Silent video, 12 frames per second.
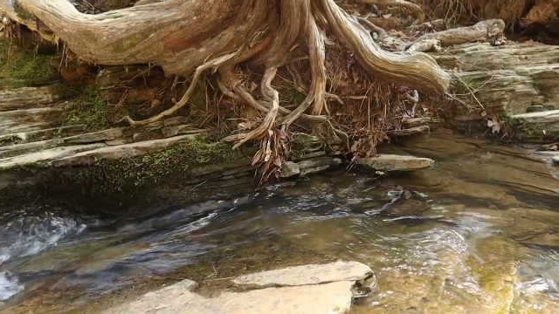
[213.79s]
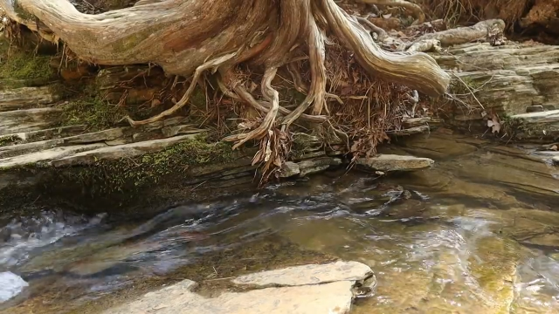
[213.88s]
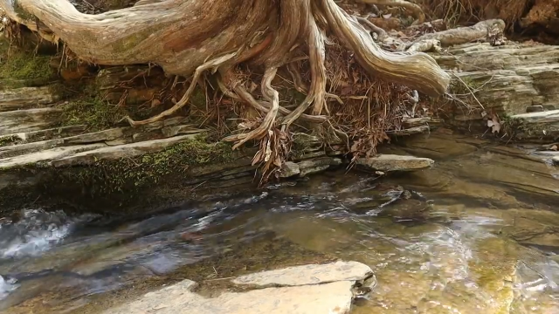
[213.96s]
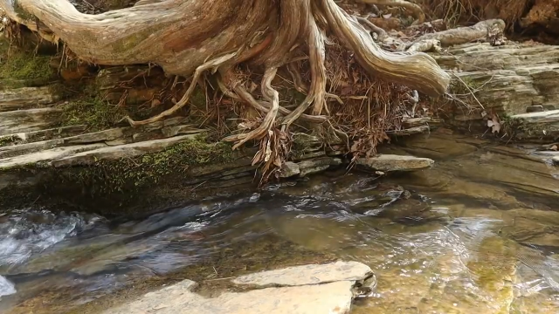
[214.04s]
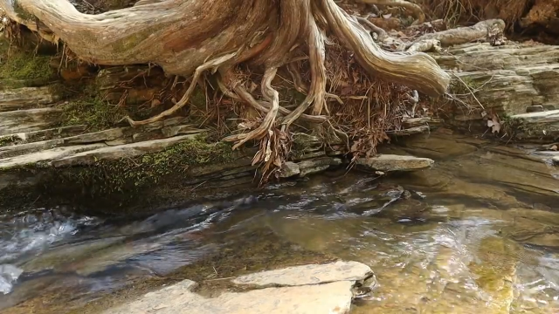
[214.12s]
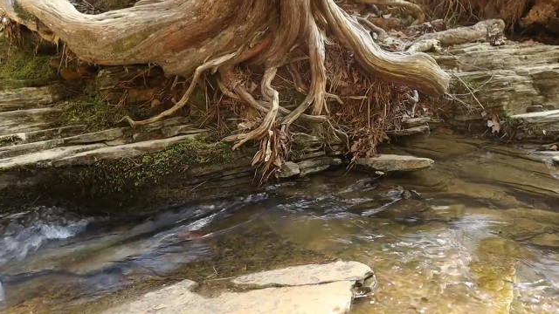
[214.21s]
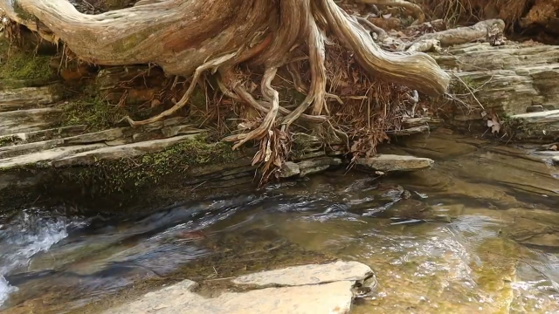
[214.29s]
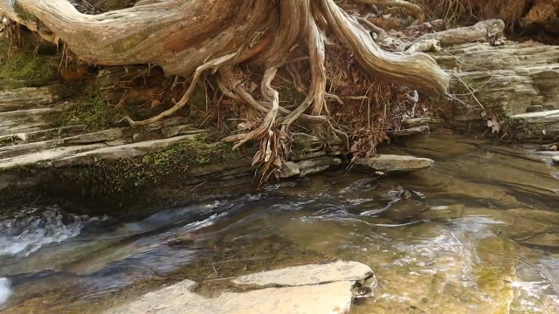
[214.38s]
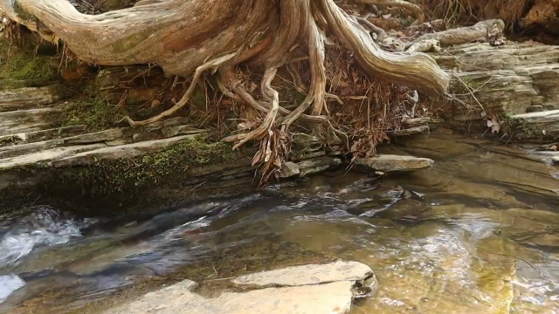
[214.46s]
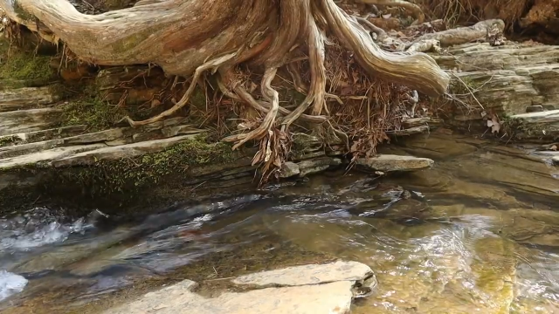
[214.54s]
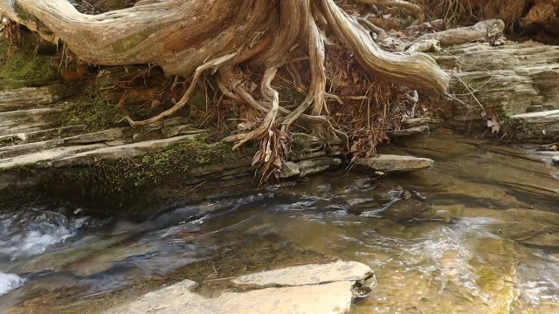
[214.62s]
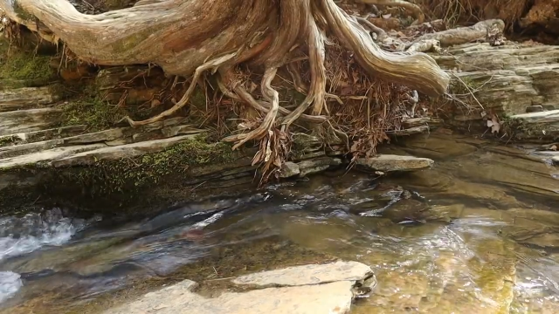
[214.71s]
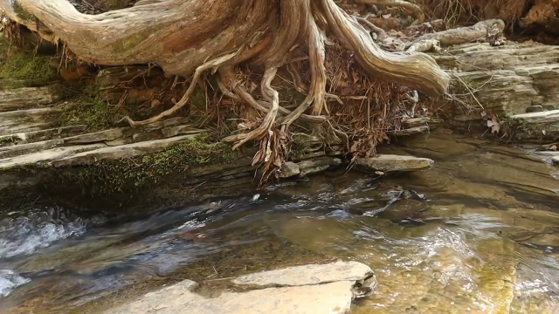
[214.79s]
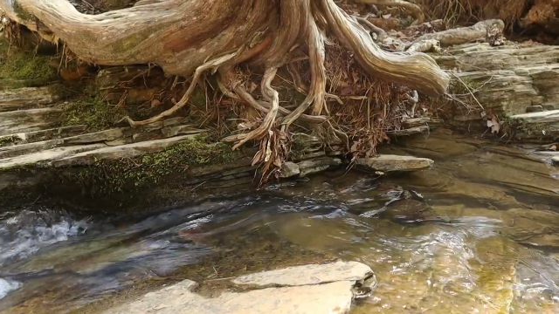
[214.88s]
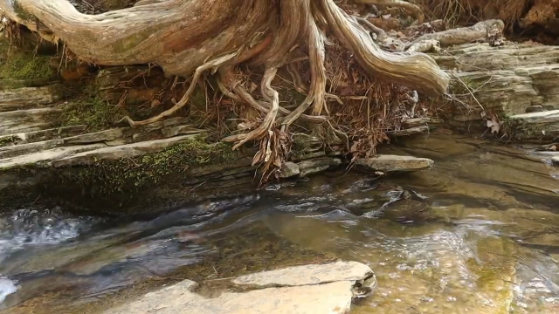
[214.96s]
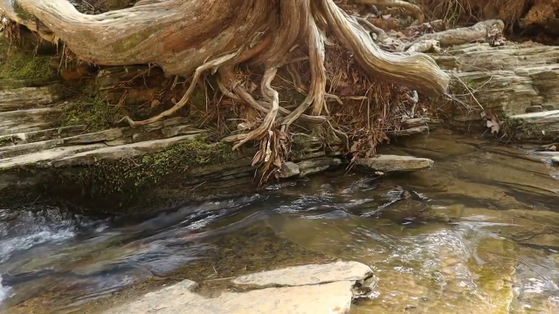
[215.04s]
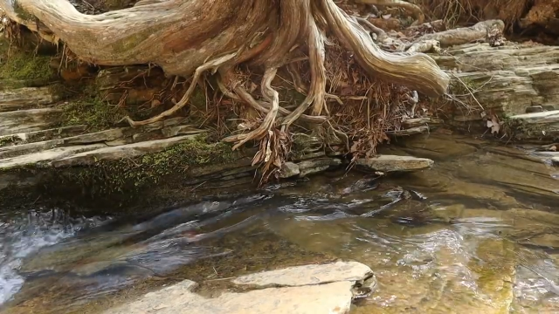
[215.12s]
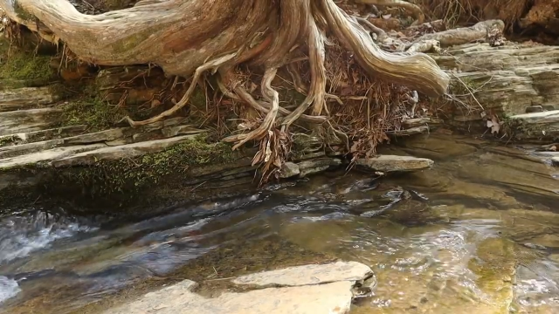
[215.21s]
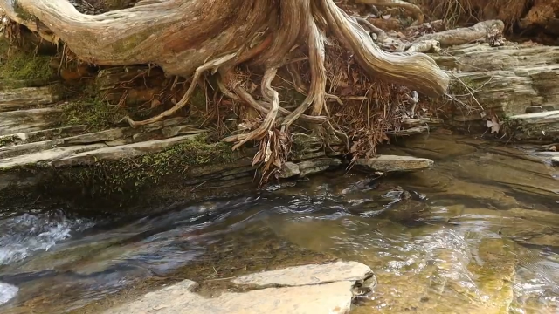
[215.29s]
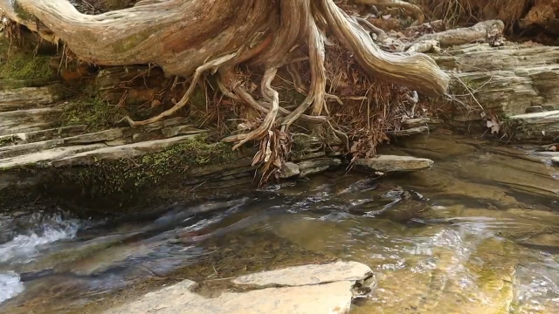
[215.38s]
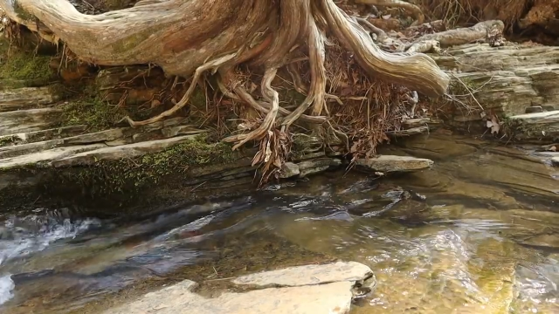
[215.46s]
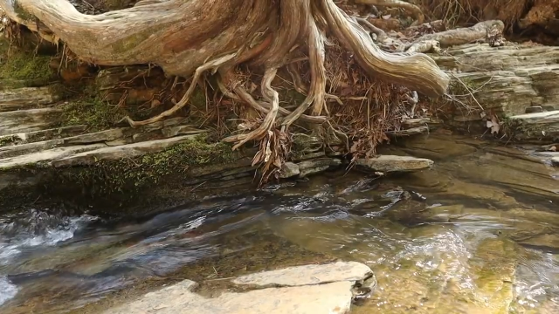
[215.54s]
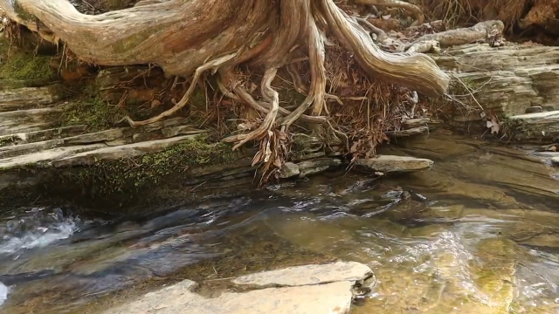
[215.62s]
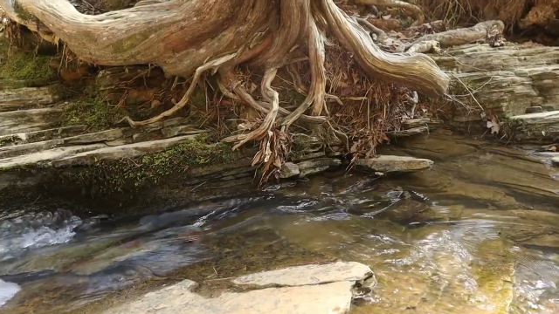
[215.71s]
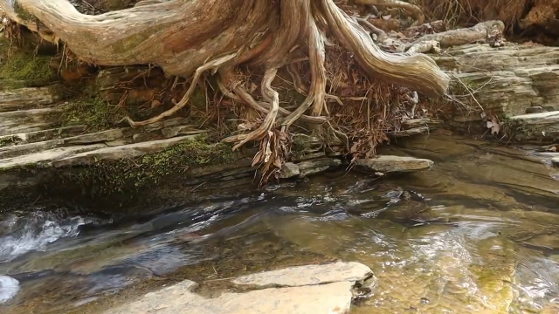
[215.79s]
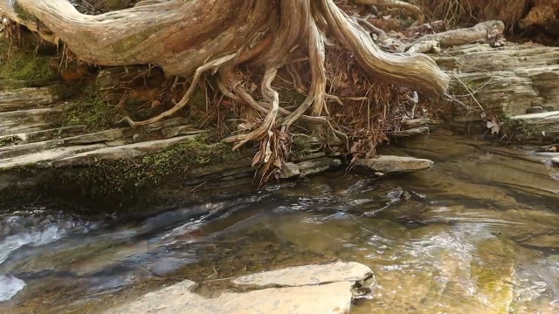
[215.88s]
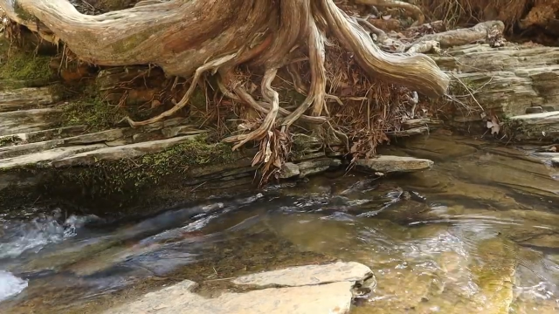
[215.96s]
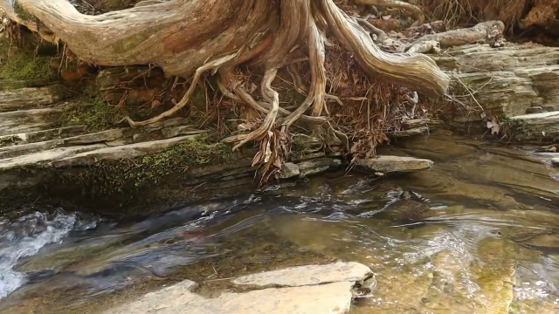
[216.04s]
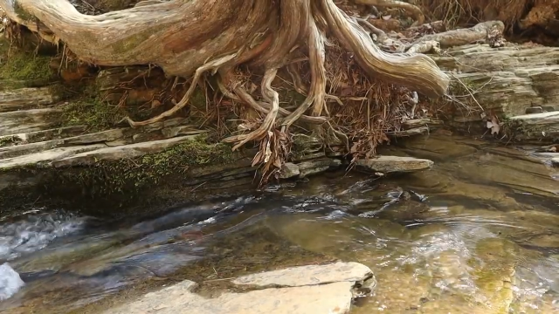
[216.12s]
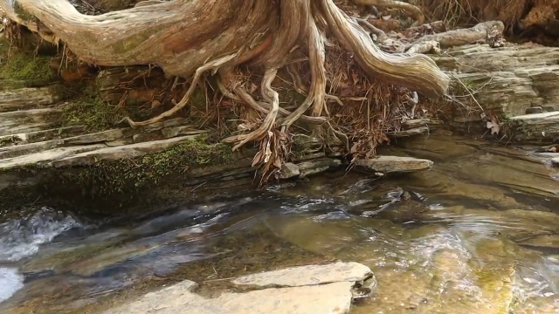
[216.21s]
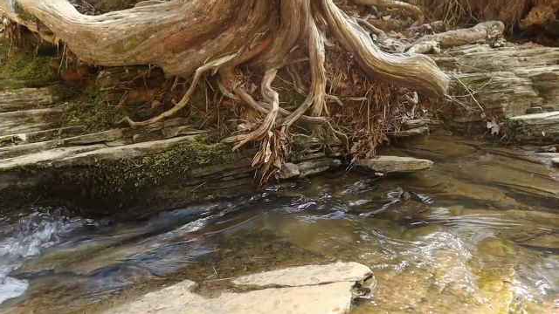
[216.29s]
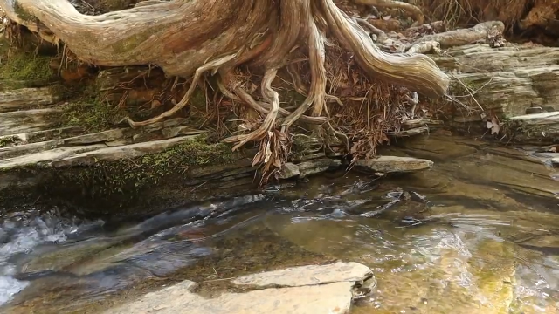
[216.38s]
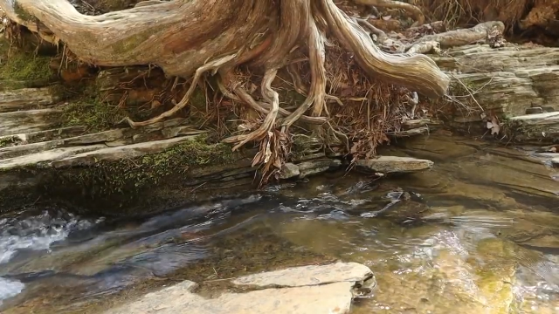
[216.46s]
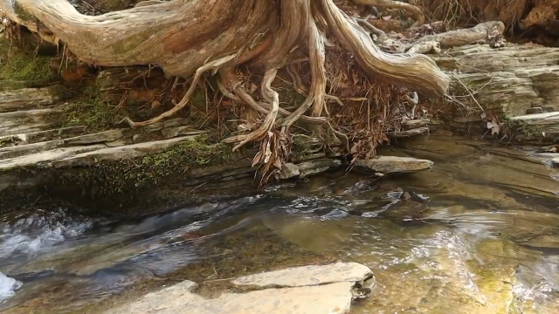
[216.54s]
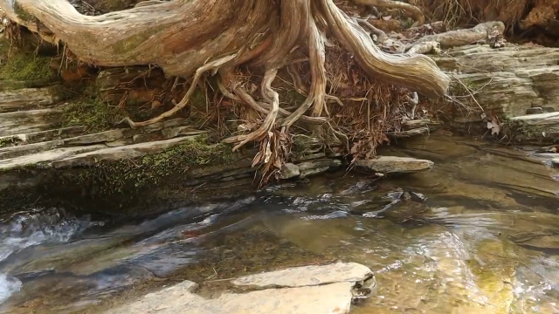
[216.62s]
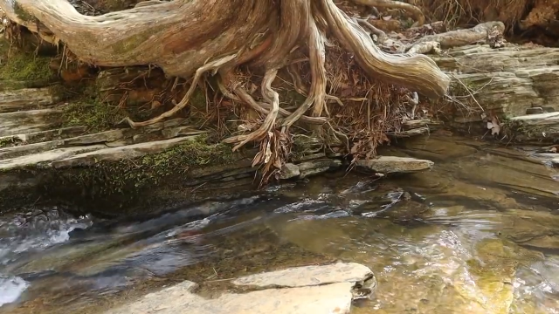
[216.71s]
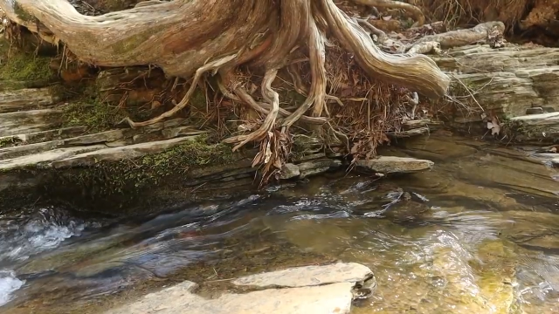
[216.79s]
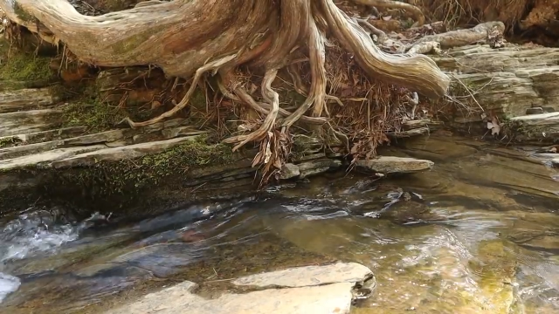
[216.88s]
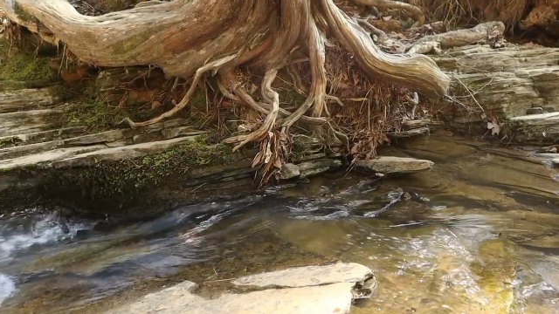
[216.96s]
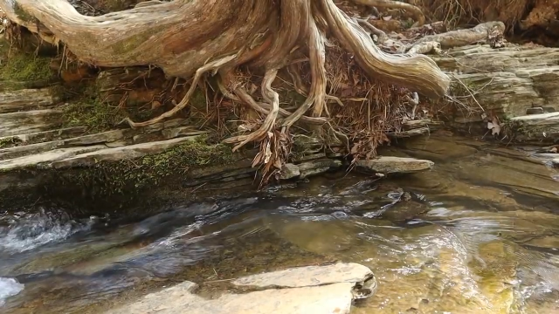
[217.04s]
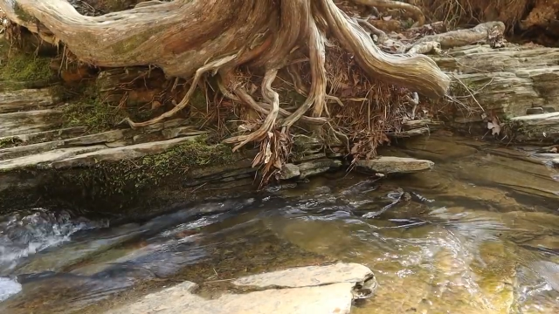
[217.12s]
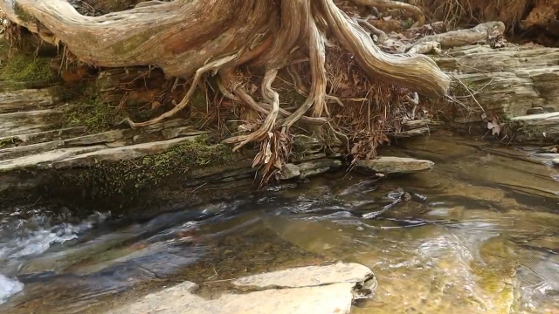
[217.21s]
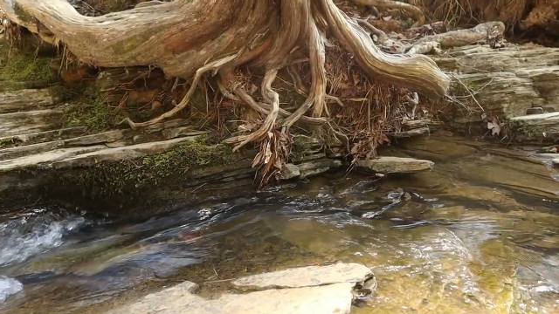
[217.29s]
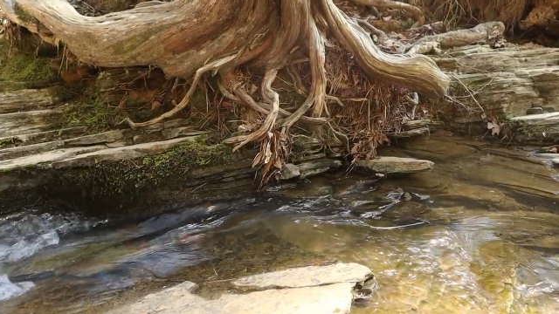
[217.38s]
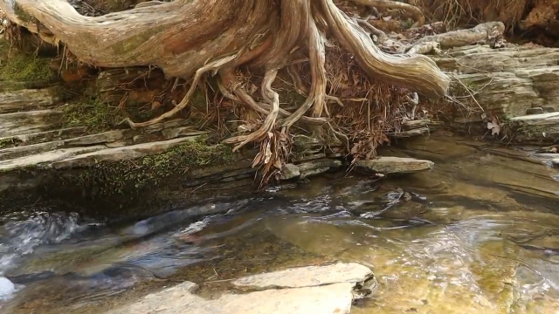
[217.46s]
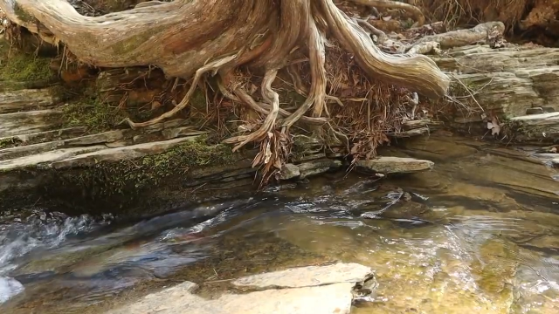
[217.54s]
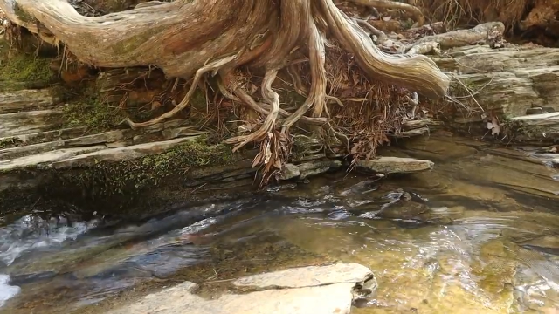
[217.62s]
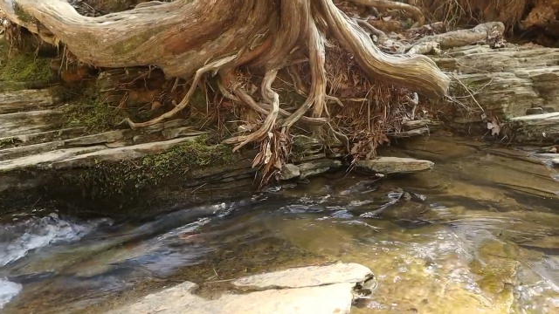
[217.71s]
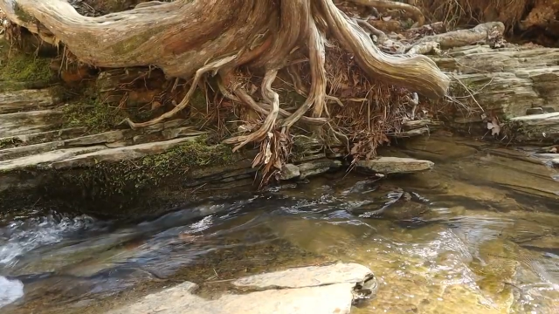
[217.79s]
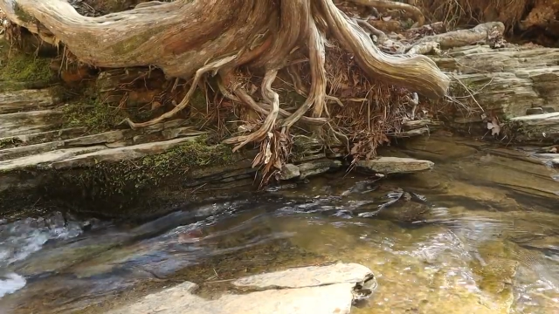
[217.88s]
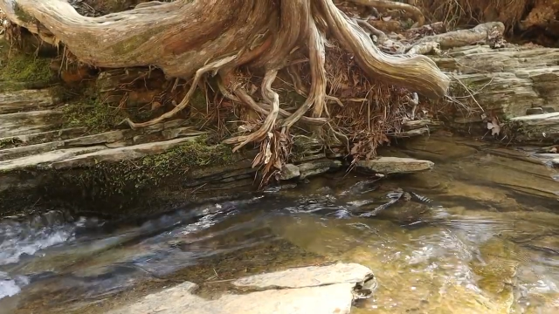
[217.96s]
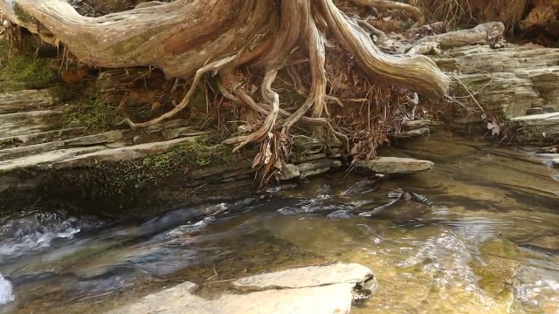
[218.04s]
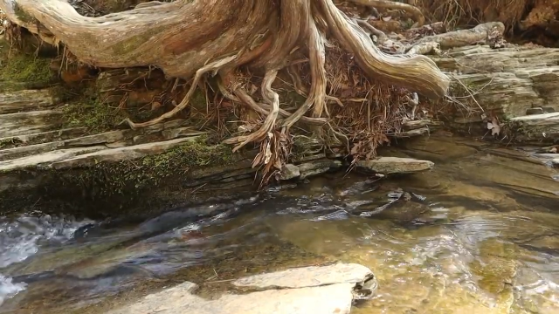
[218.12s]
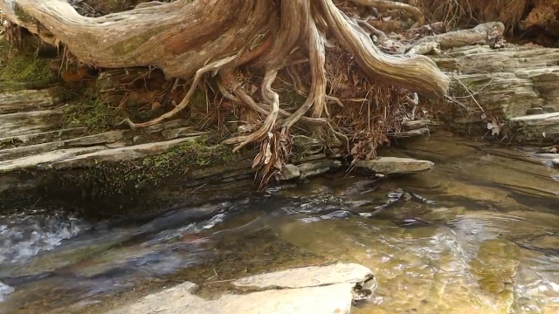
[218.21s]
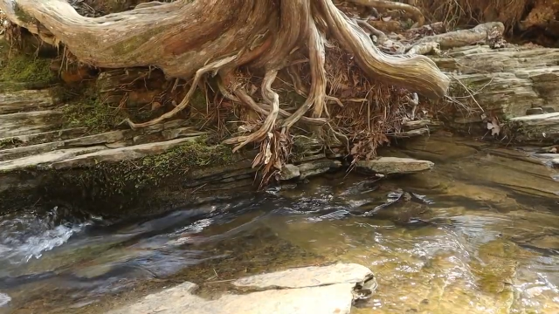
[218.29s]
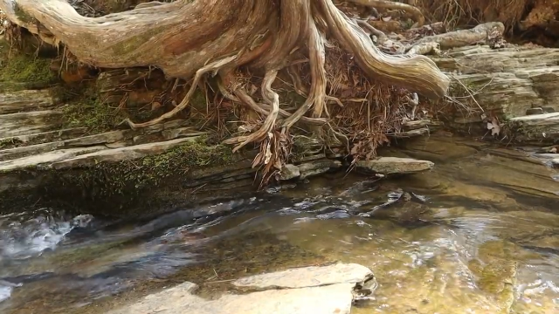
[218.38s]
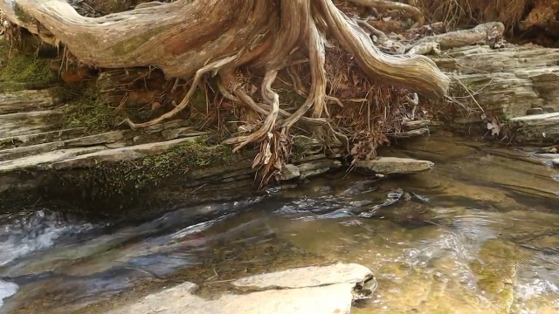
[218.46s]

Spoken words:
No face is visible, so there are no lips to read.